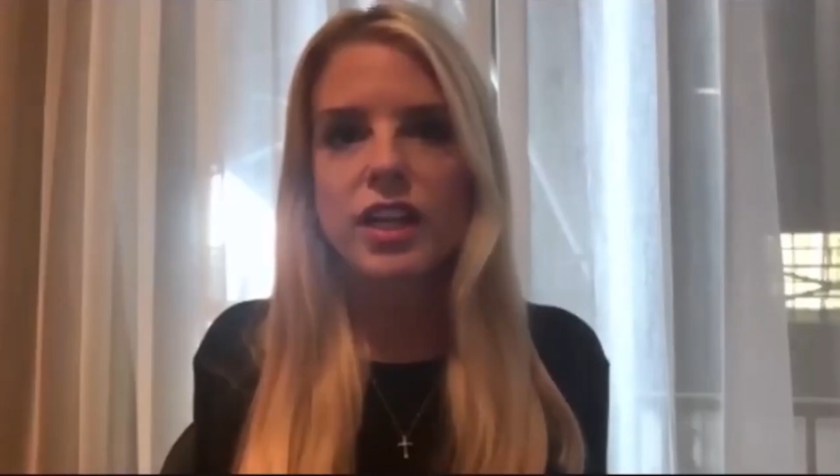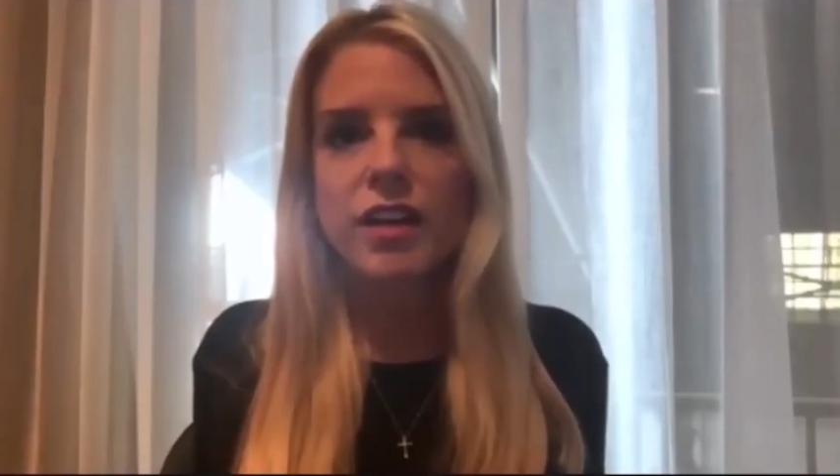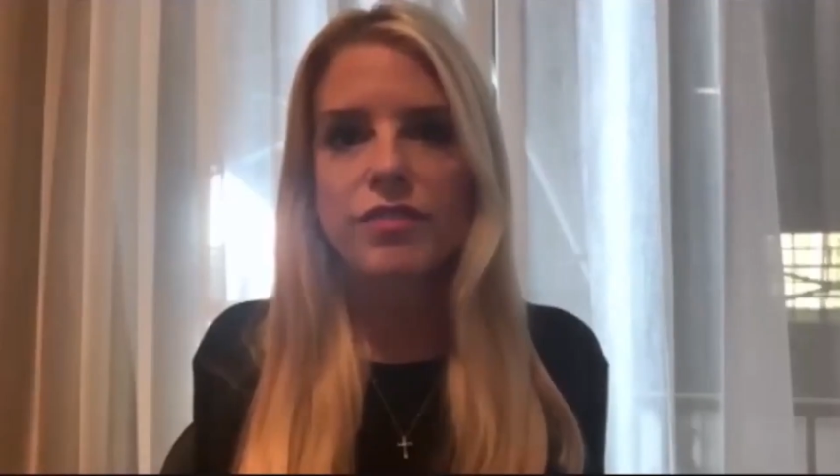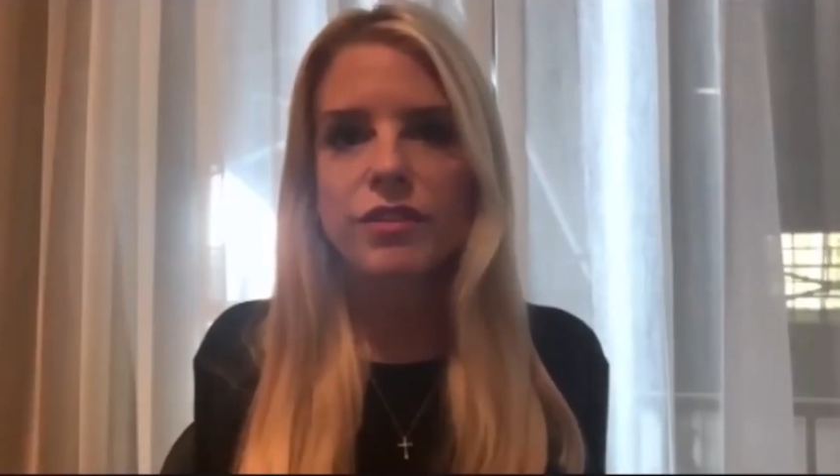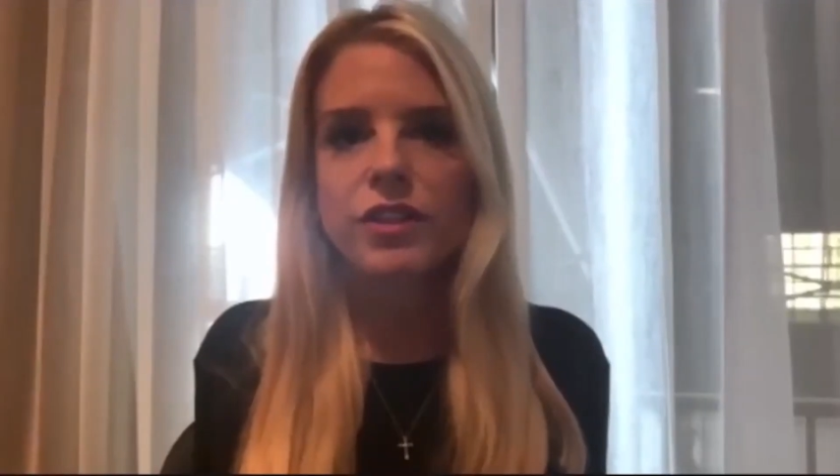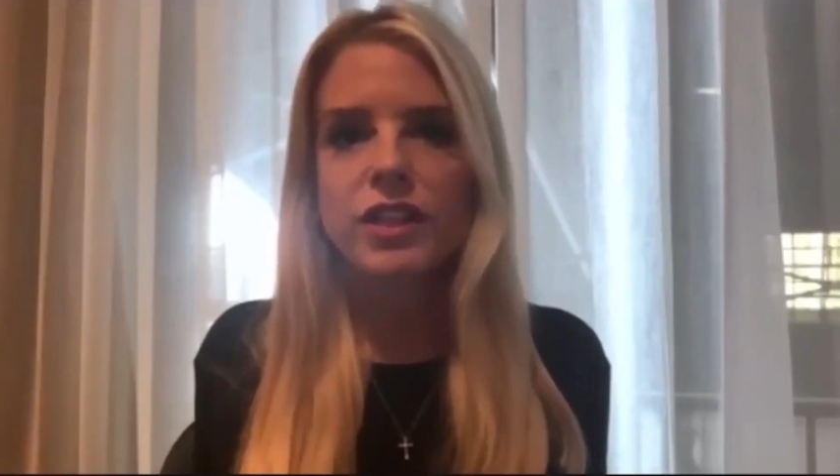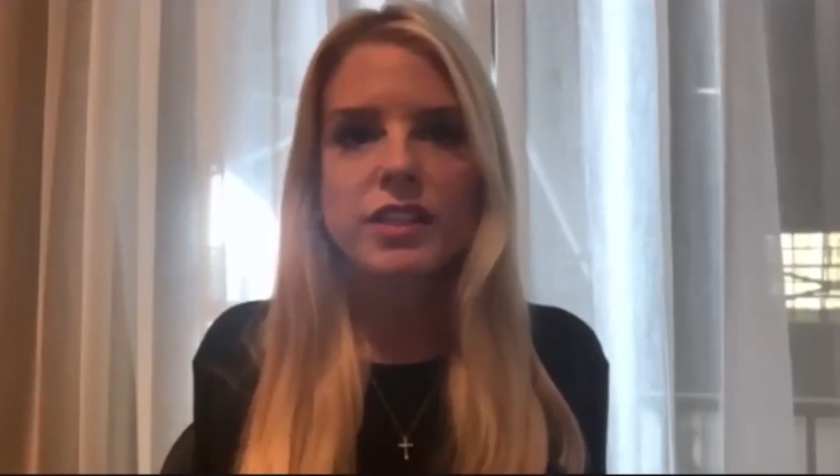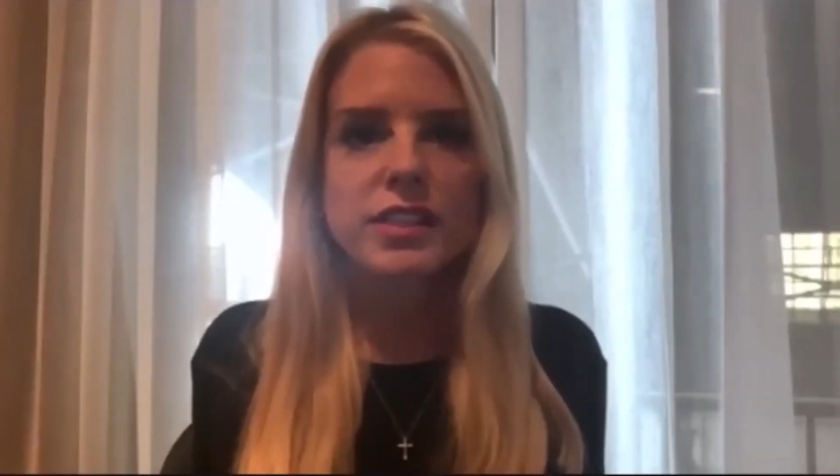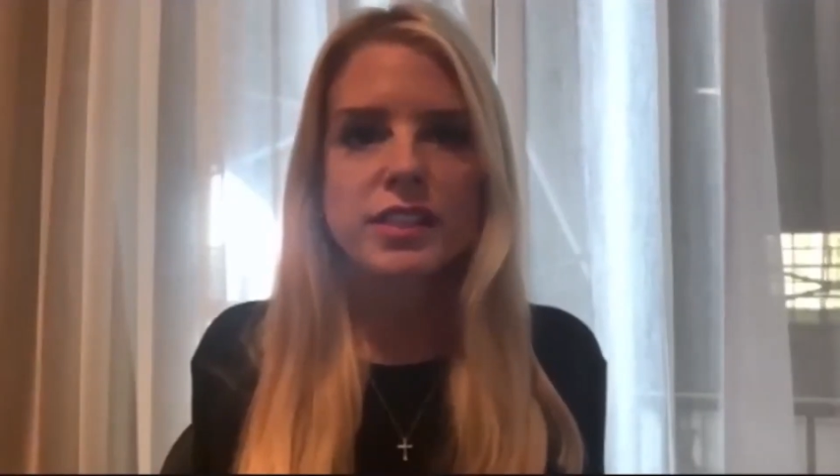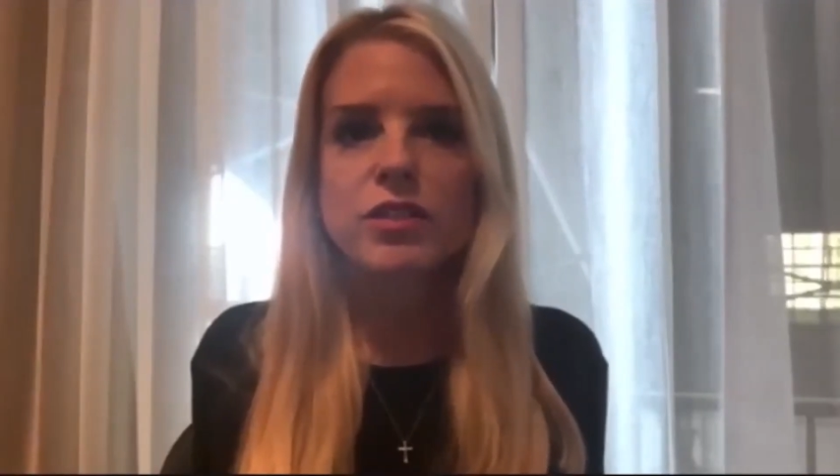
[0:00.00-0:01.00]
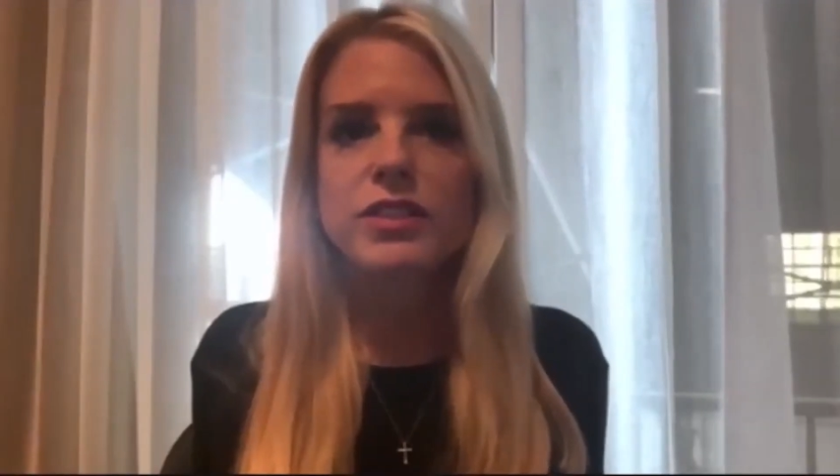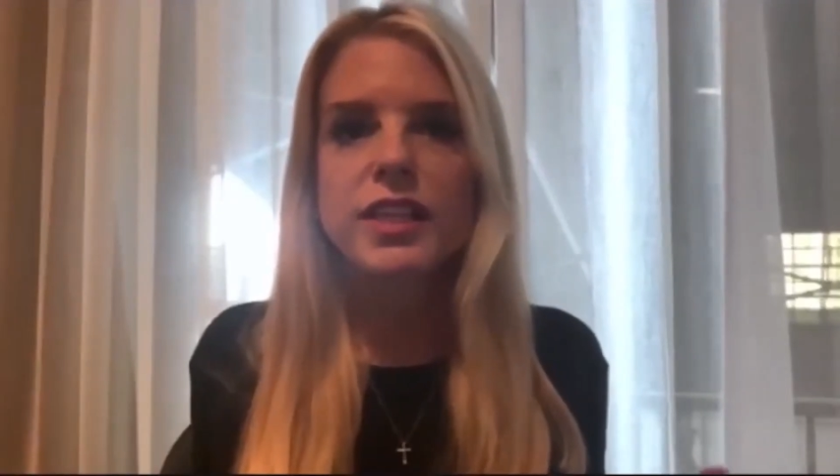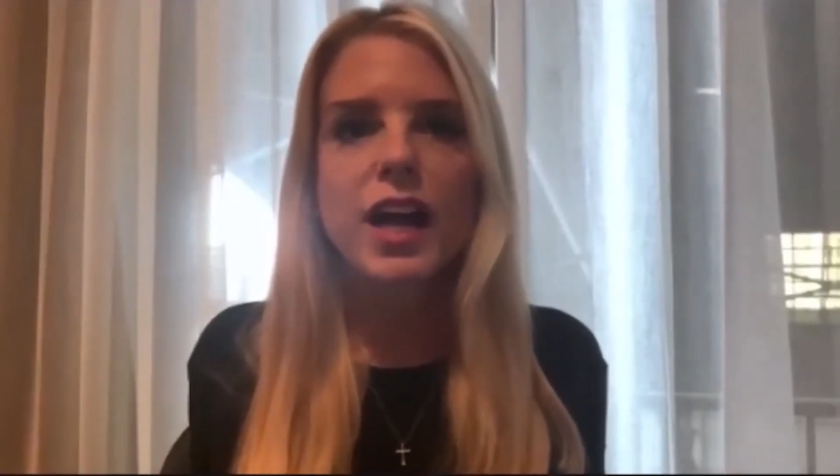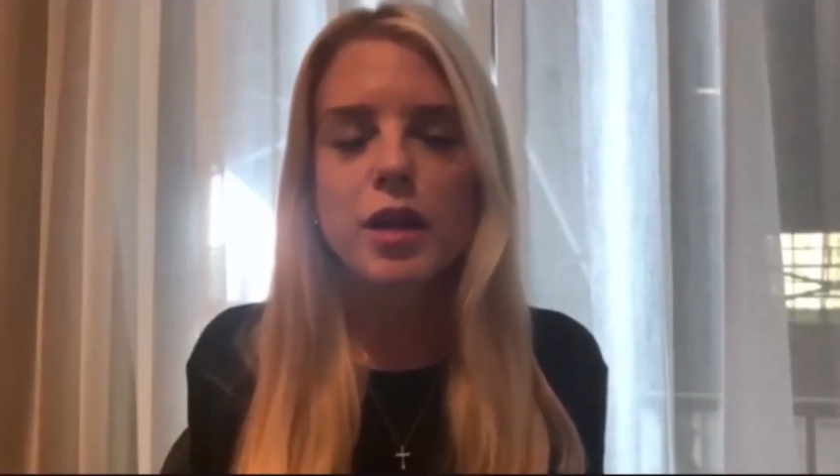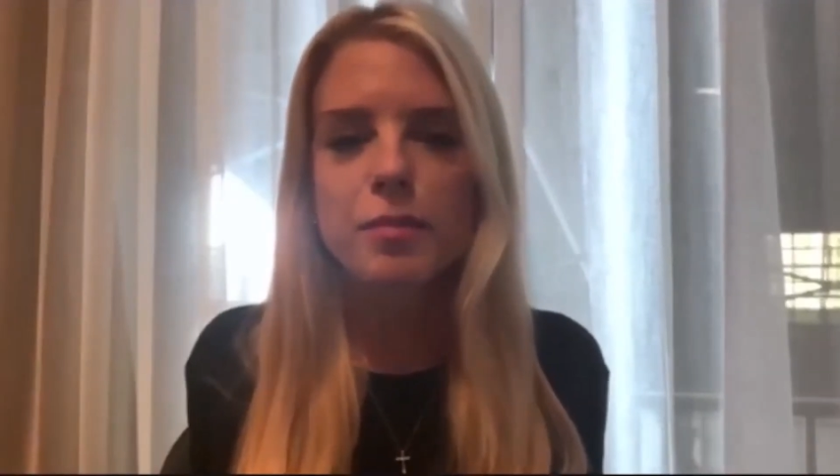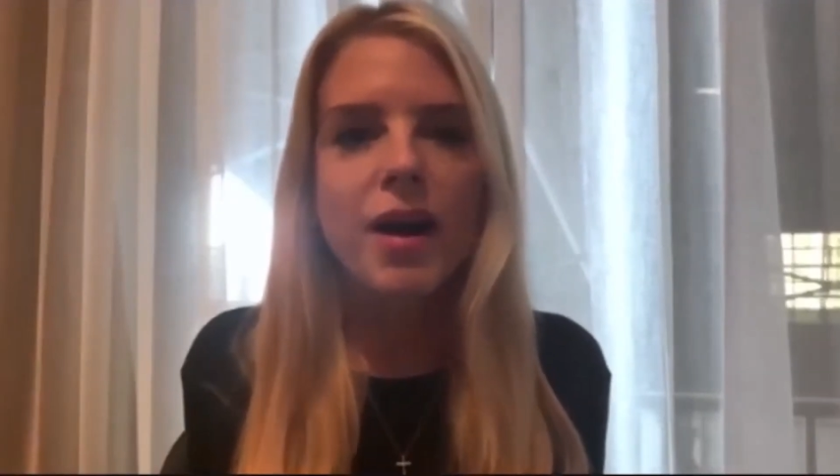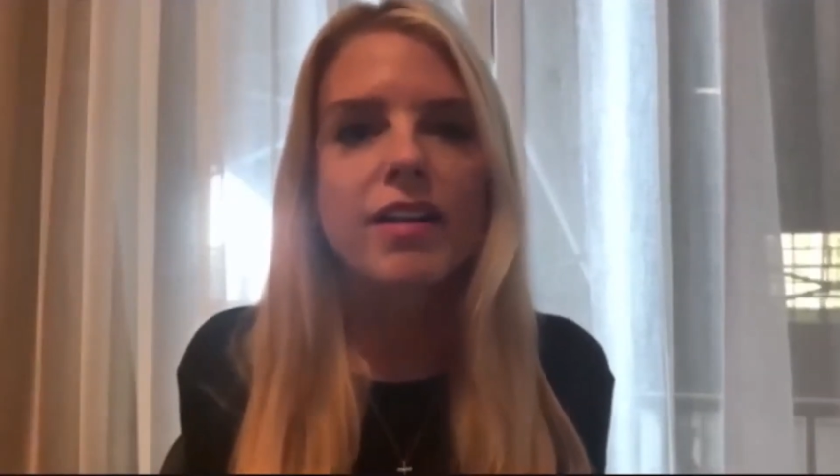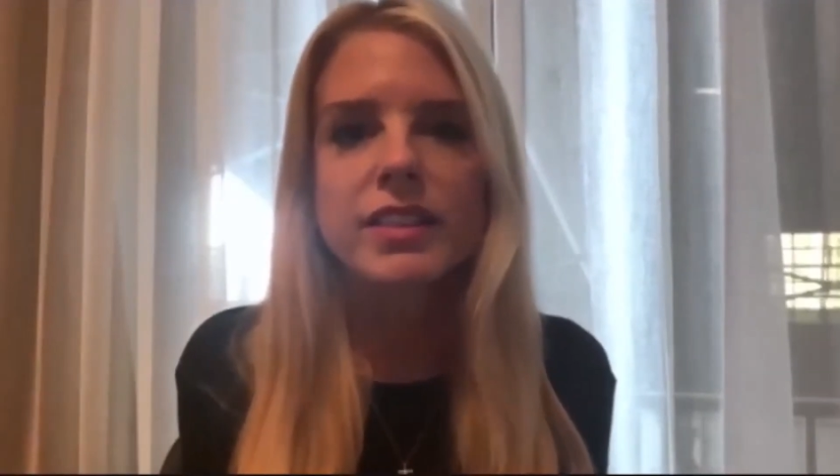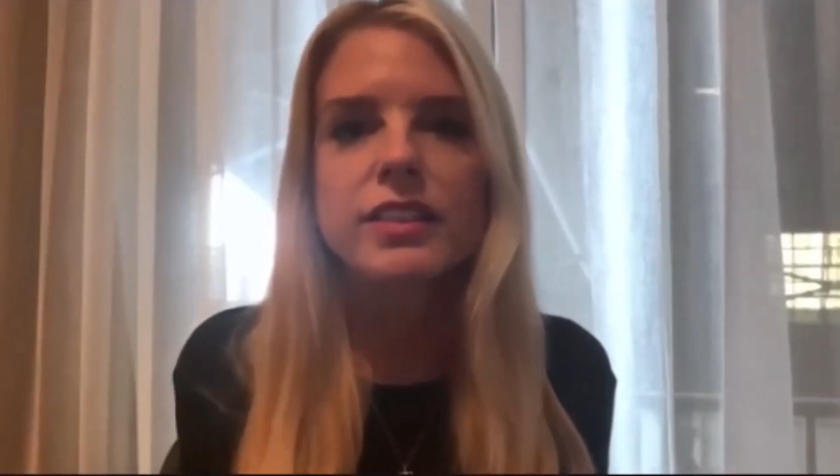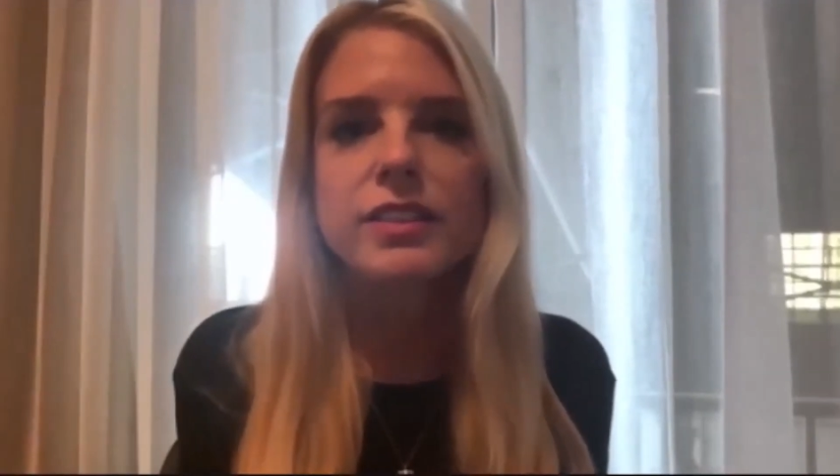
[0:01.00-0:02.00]
effort, and it's so
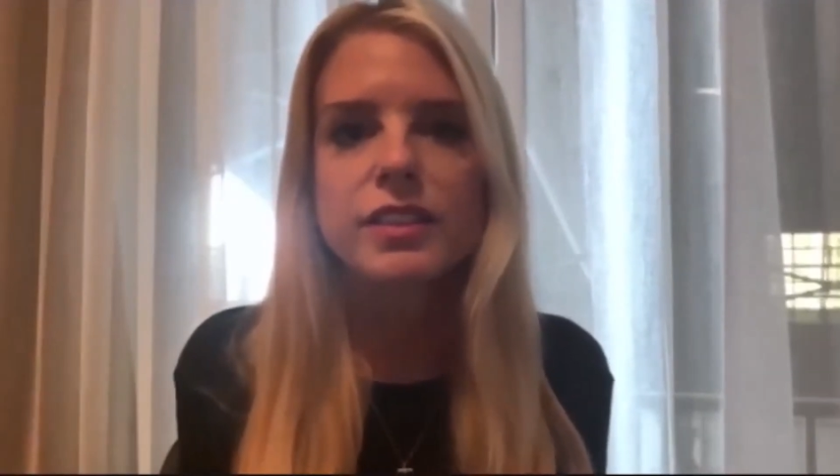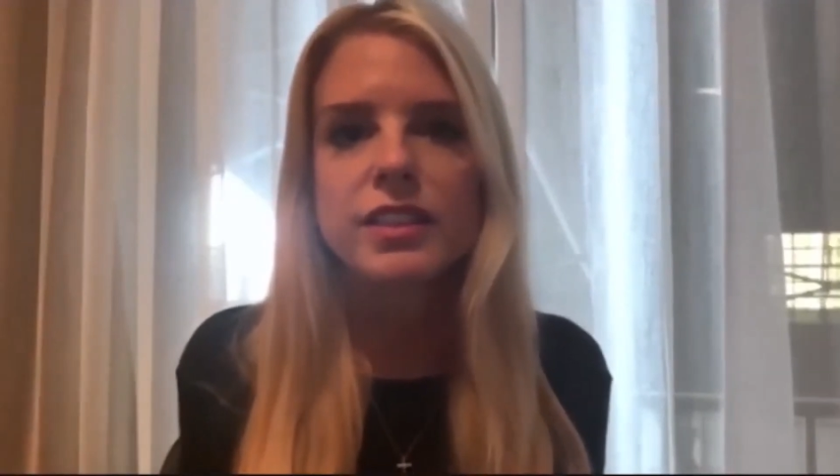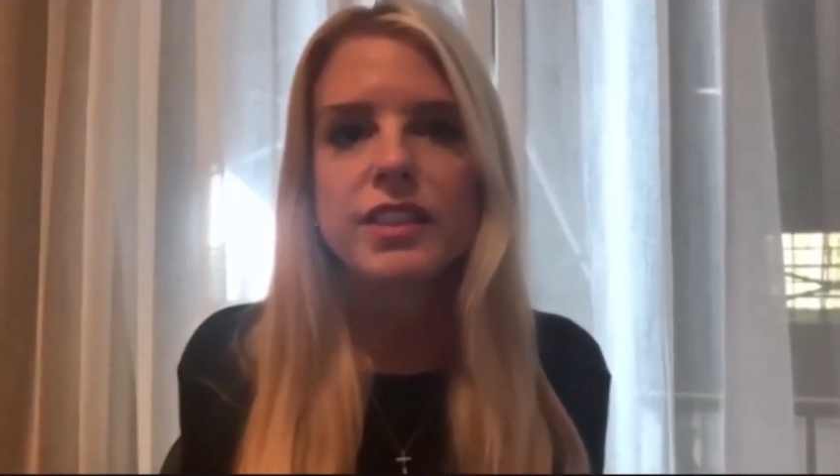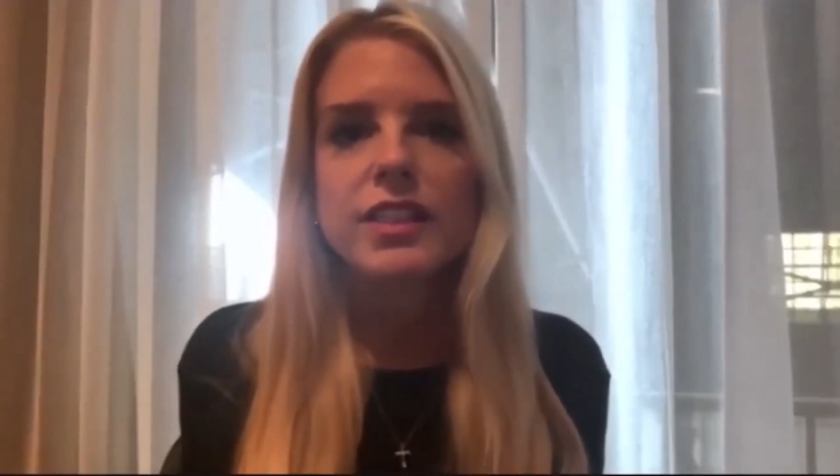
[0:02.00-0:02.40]
diabolical